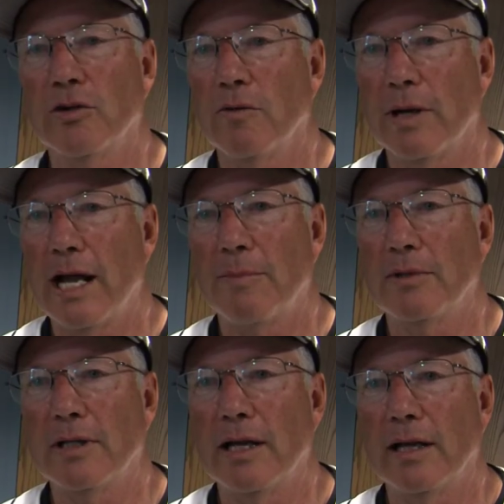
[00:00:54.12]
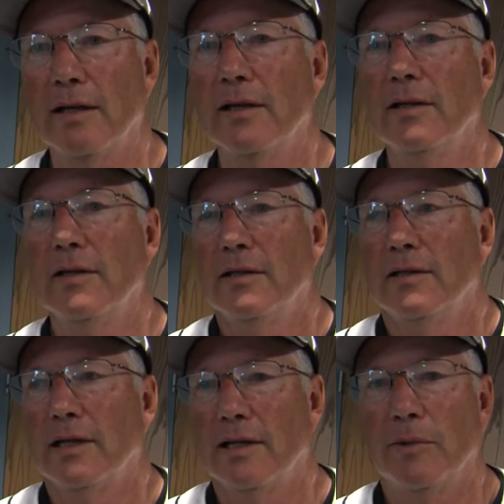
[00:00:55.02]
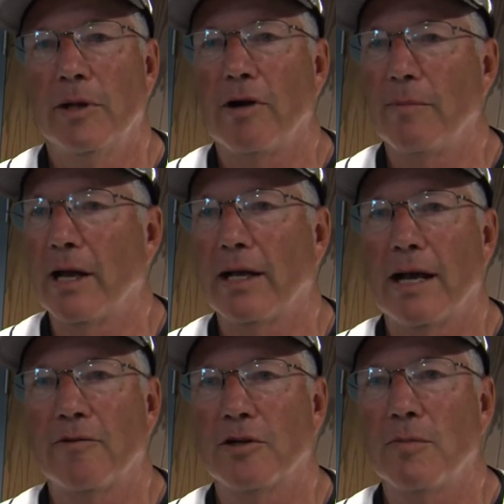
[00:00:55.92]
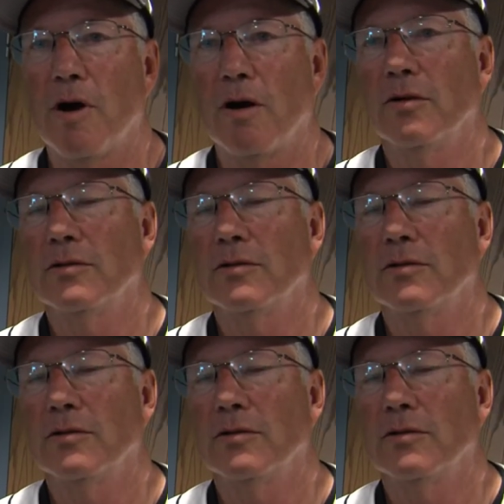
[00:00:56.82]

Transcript: over what happened today. They'll be right back after tomorrow.